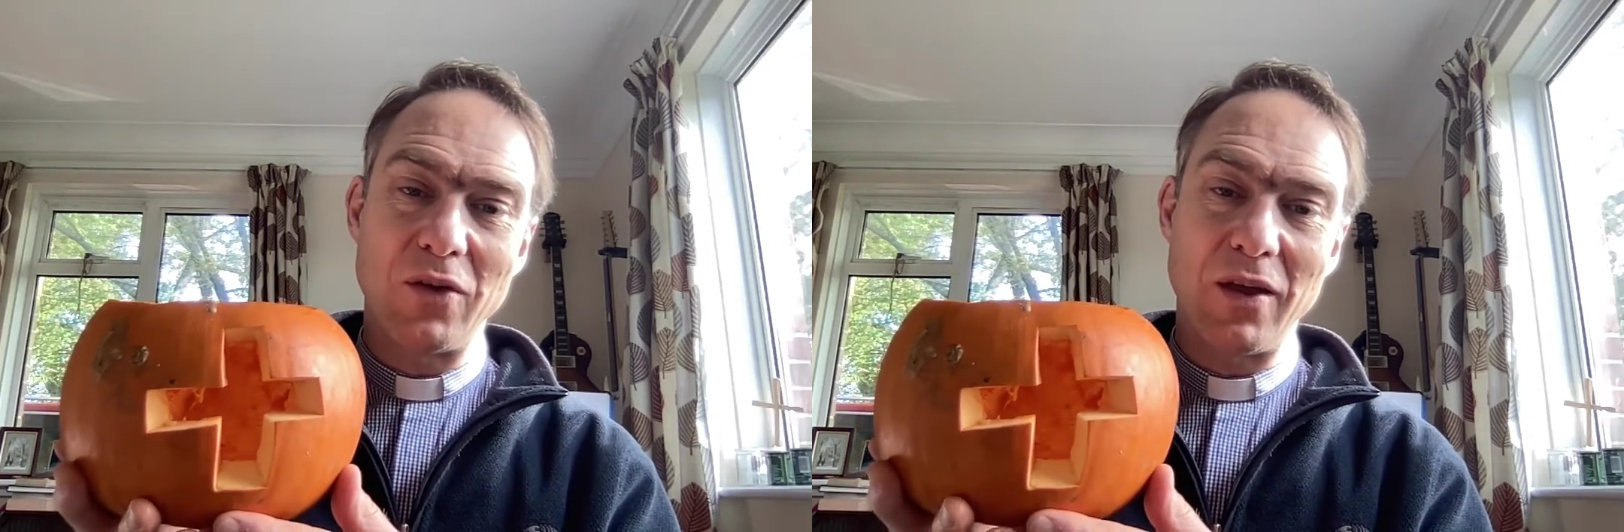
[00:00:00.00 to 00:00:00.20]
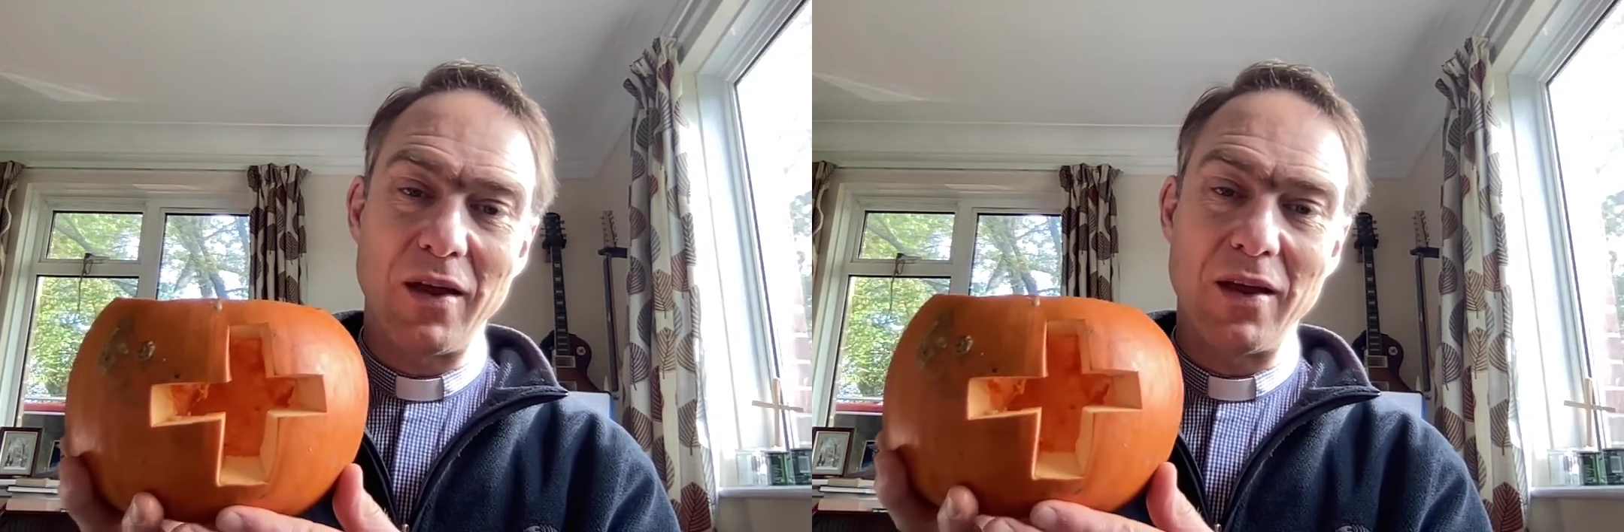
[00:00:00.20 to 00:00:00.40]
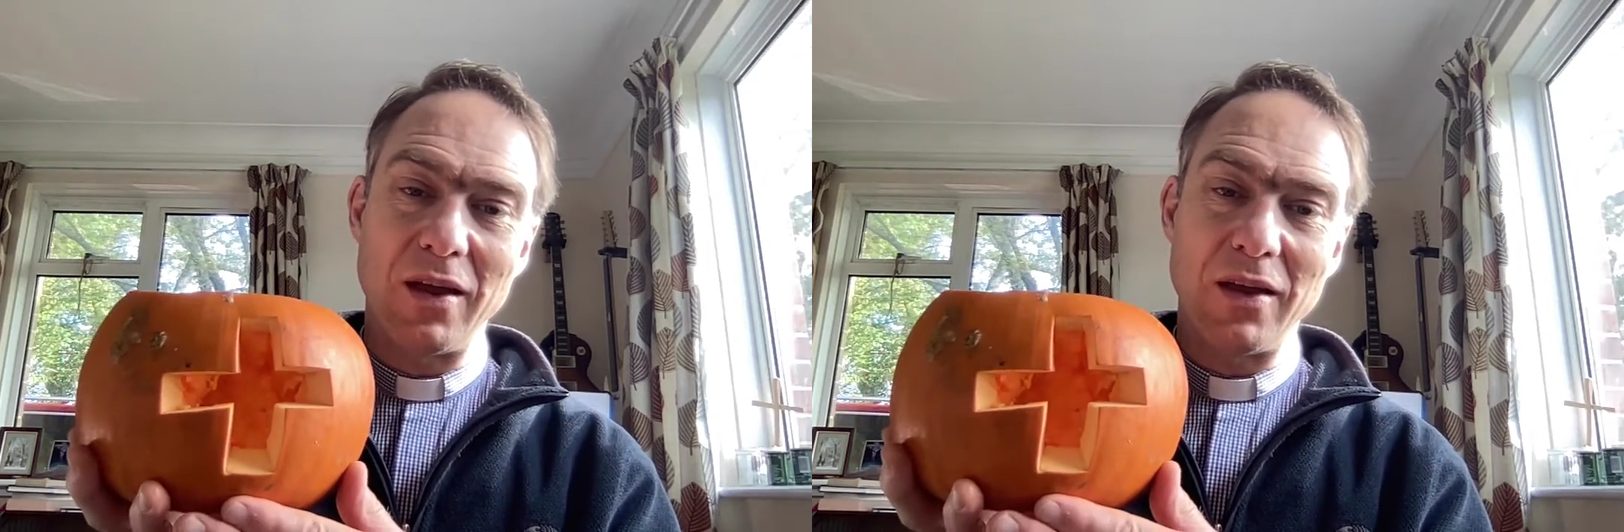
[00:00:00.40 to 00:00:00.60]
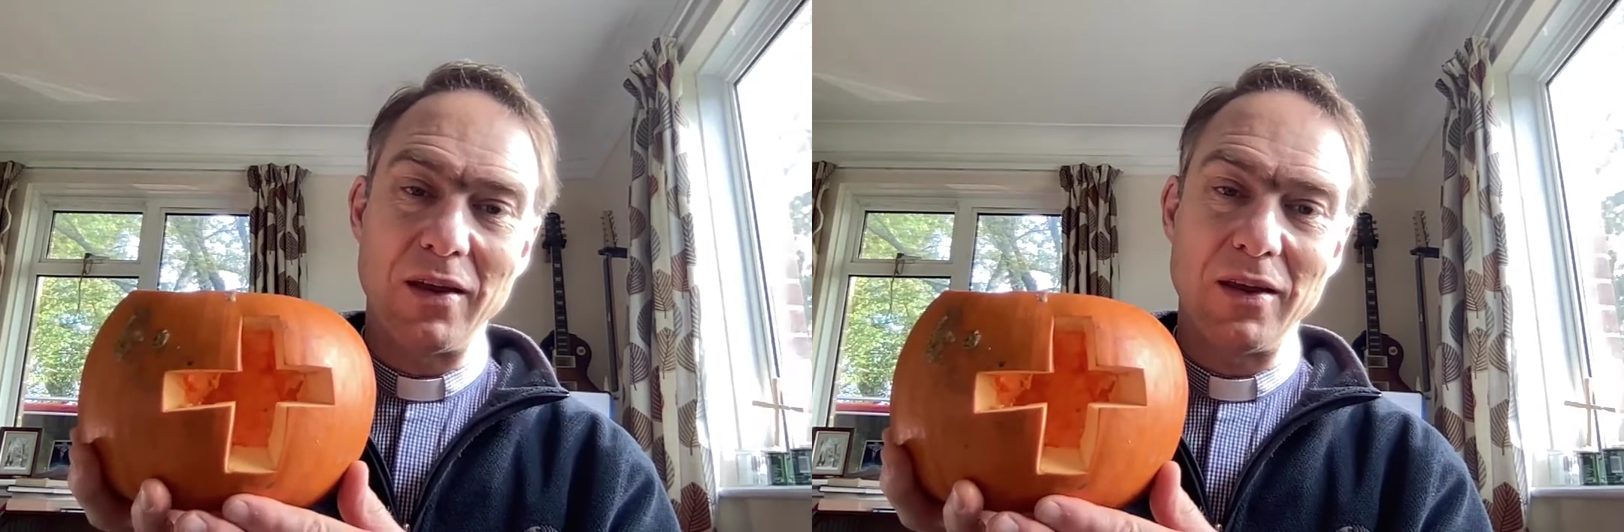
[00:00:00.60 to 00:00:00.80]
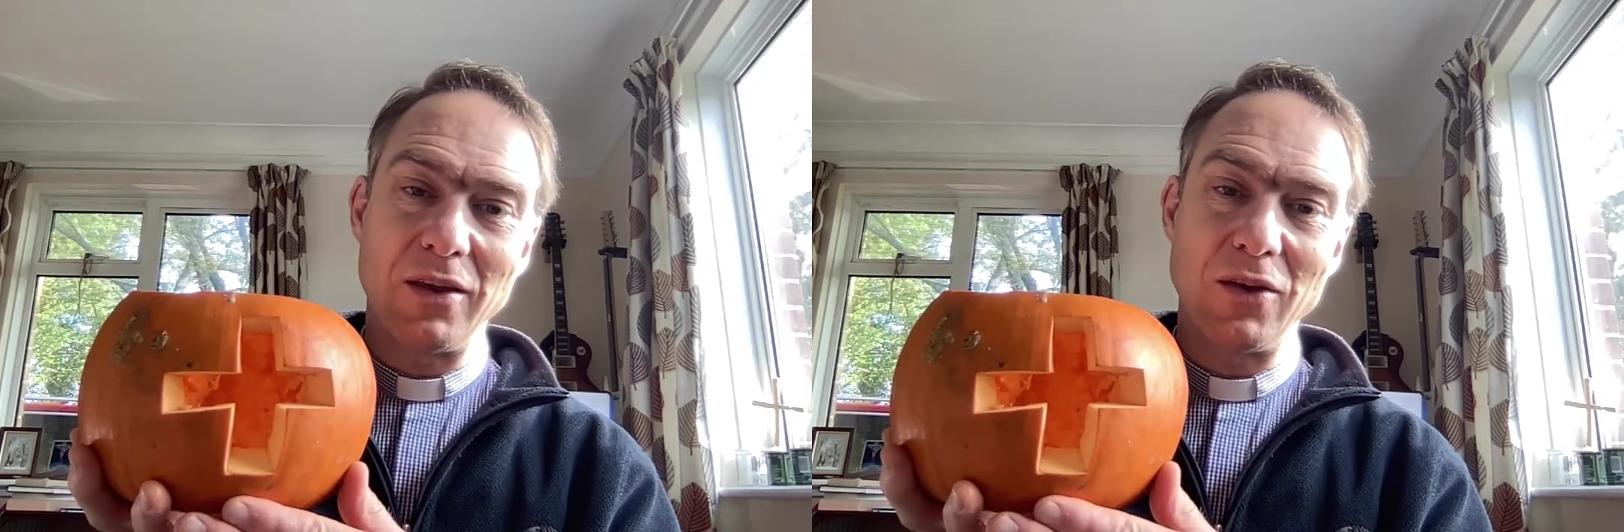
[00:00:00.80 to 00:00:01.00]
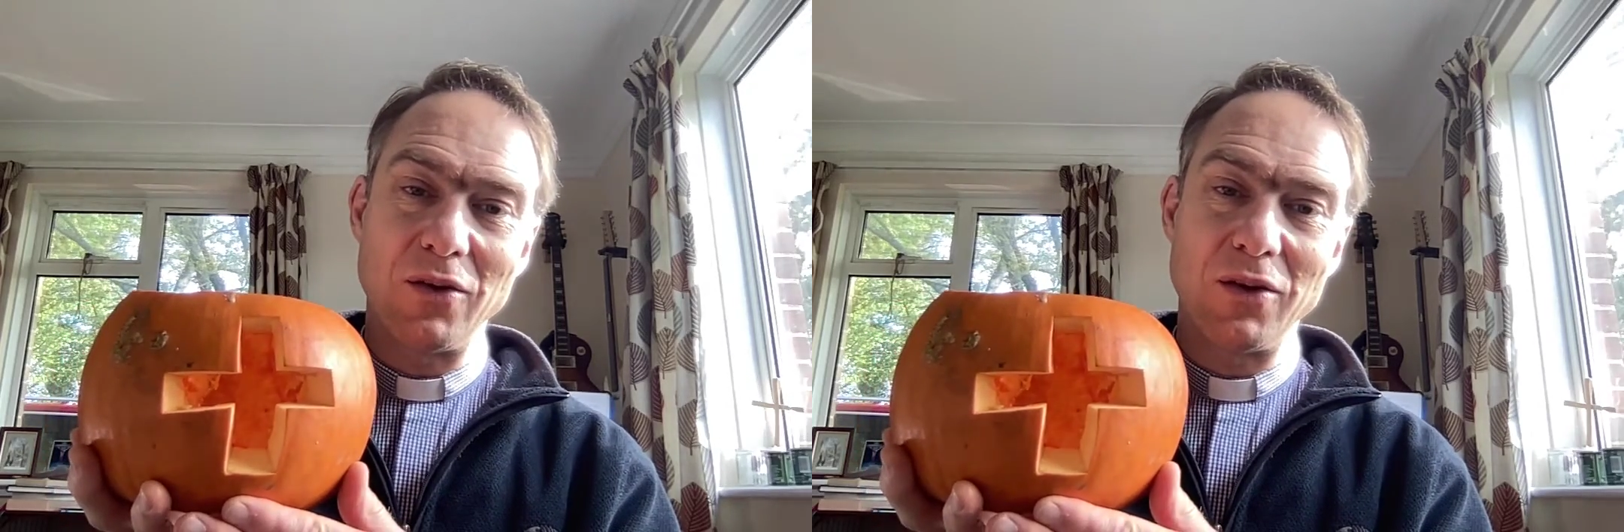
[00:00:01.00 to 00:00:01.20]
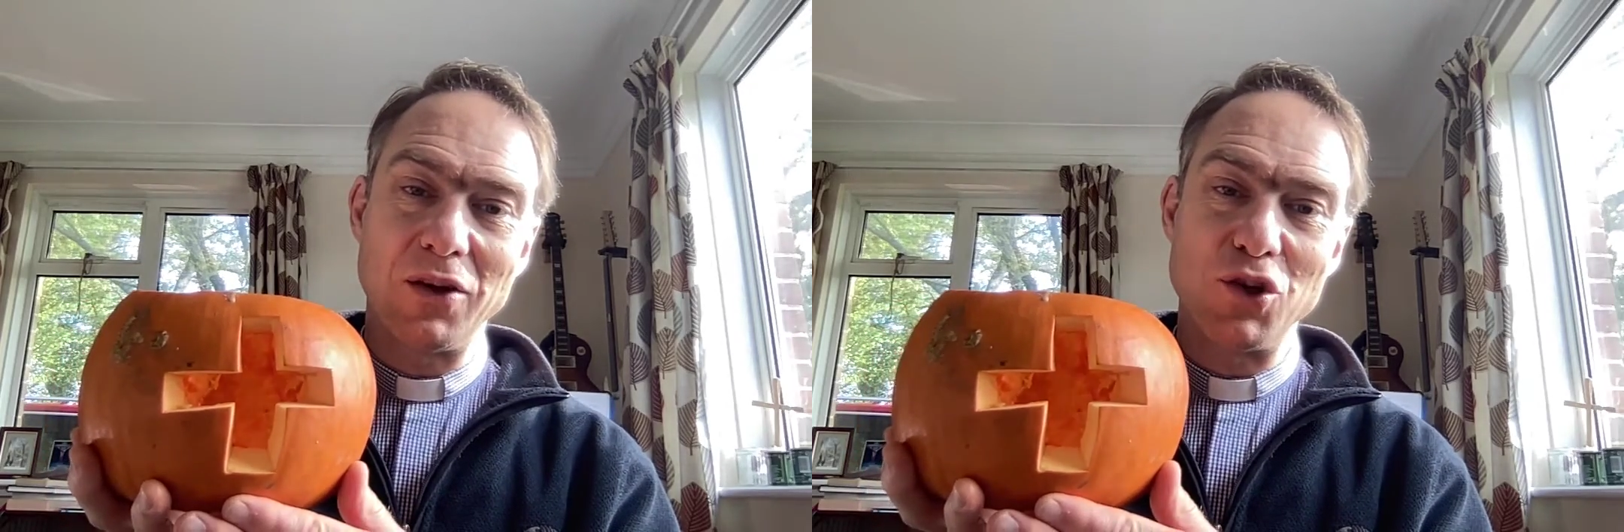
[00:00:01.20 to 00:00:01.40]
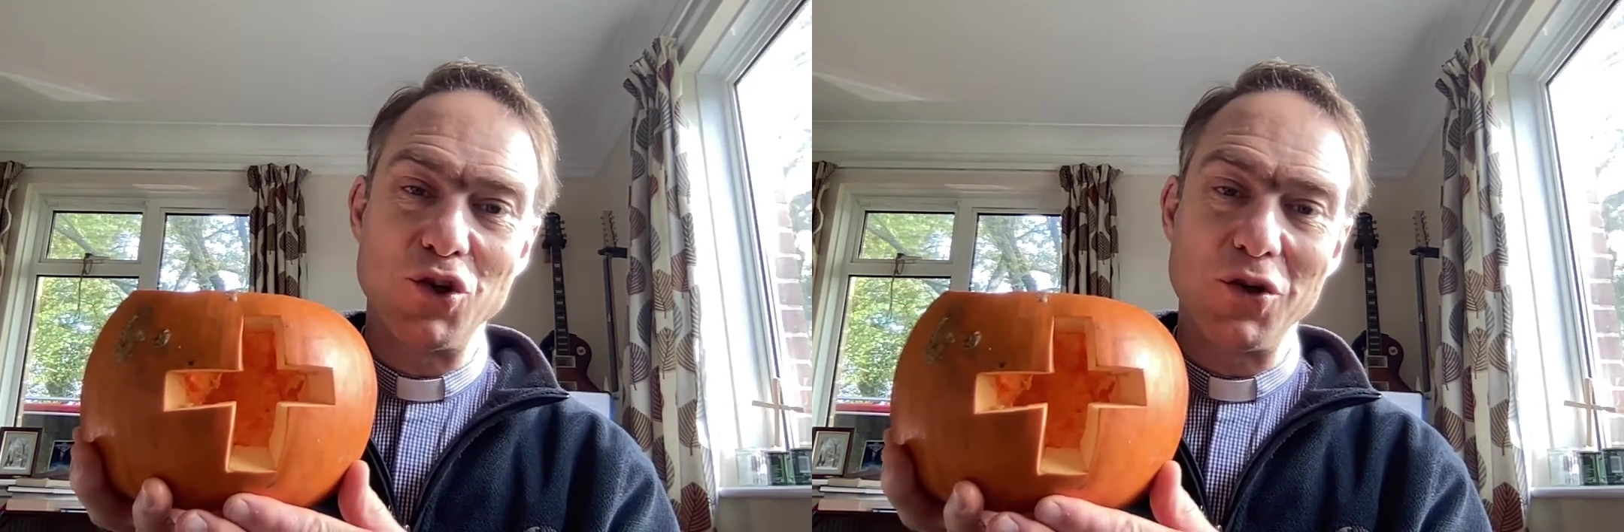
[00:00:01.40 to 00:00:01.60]
uh, uh, you could
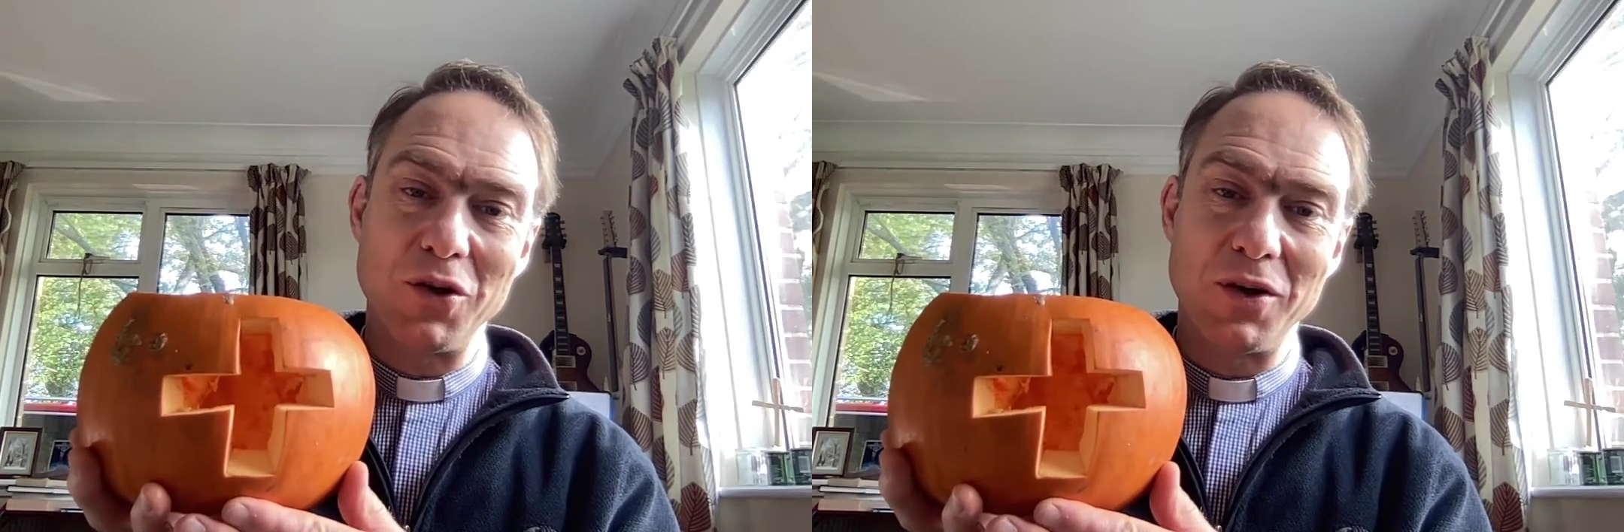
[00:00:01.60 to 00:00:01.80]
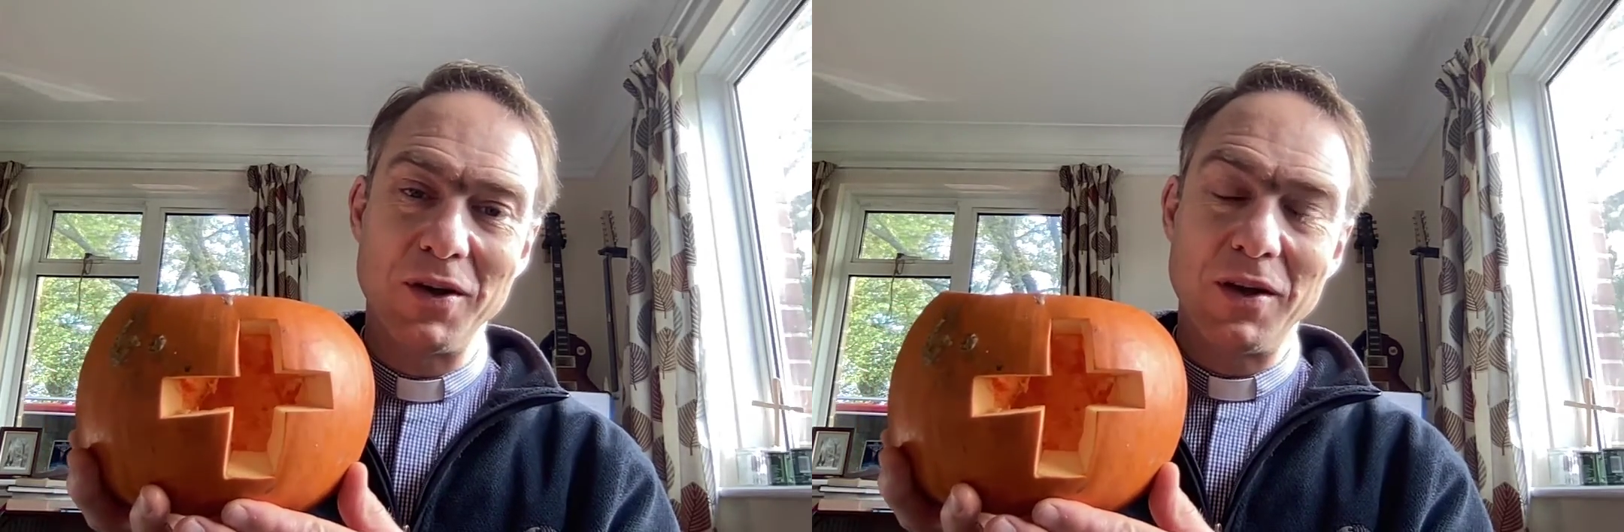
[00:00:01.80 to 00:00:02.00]
endure.